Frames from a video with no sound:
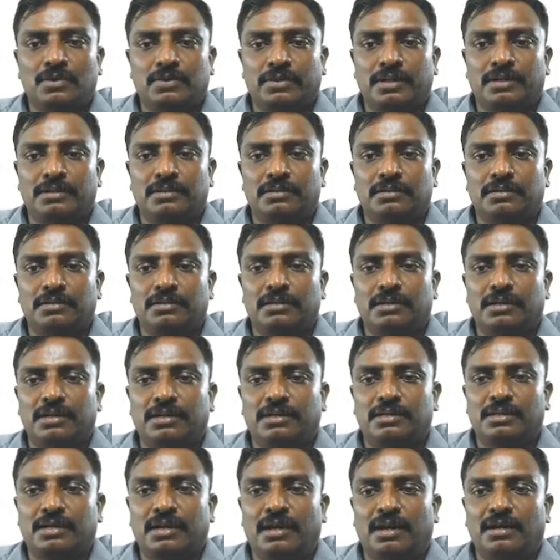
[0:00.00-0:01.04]
okay,
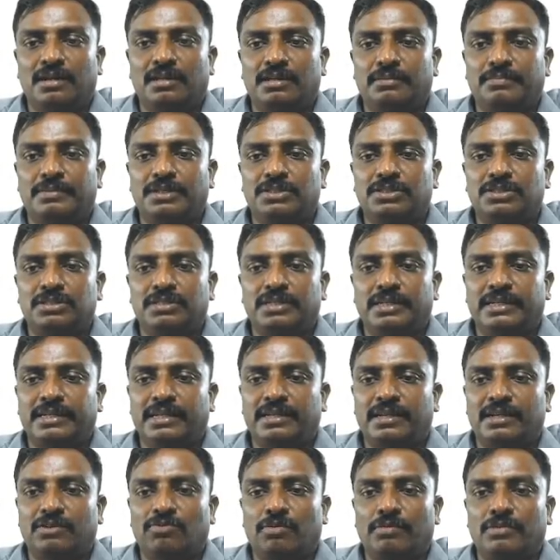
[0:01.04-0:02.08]
color image
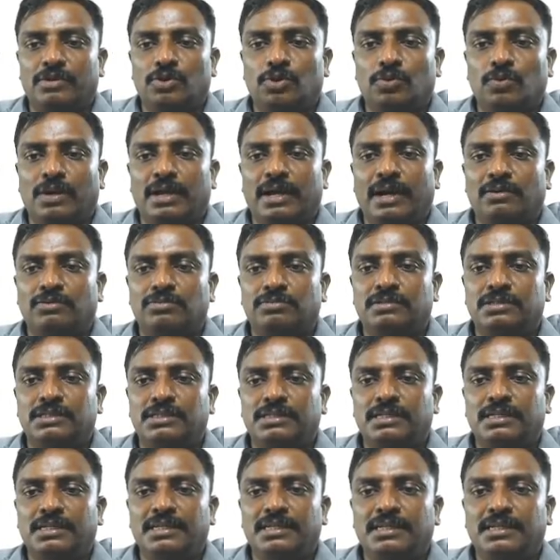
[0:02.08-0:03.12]
you will have
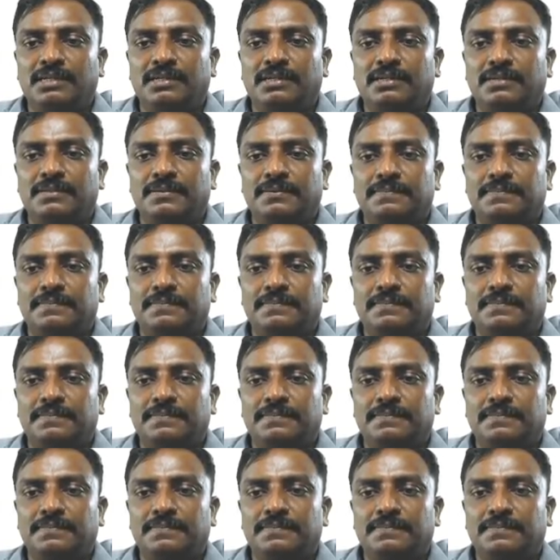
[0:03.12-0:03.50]
3.